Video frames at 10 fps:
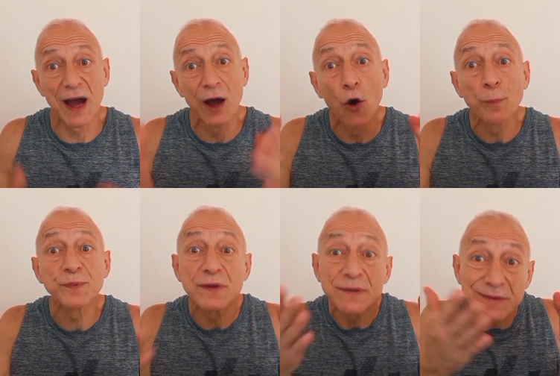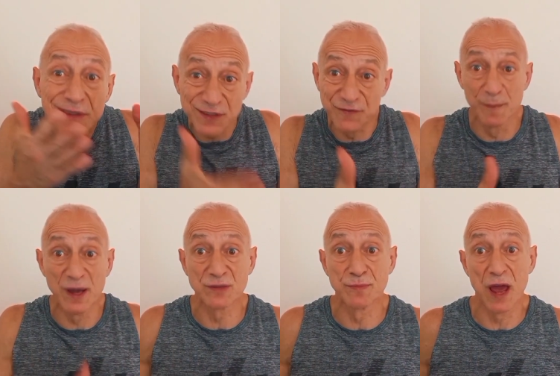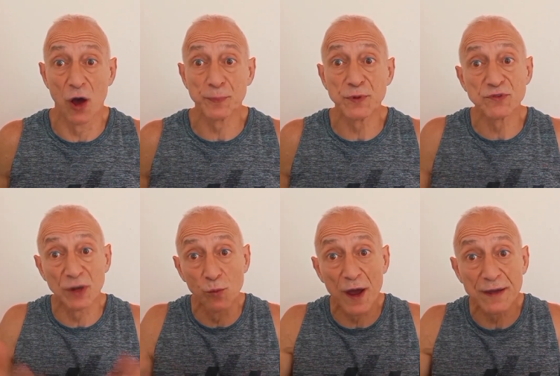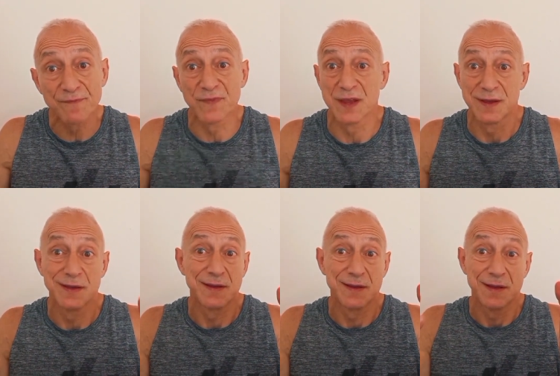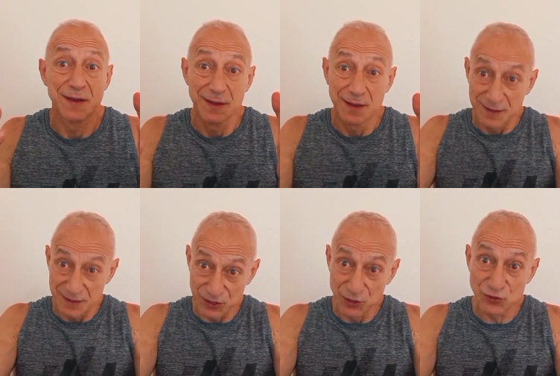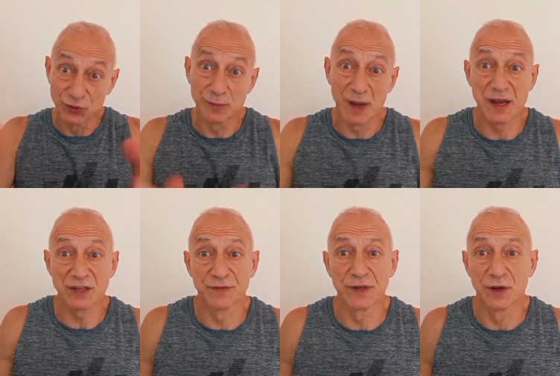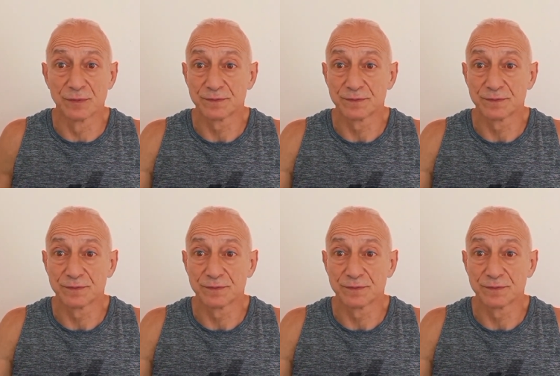I hope this information may help you some way. See you soon in my next video.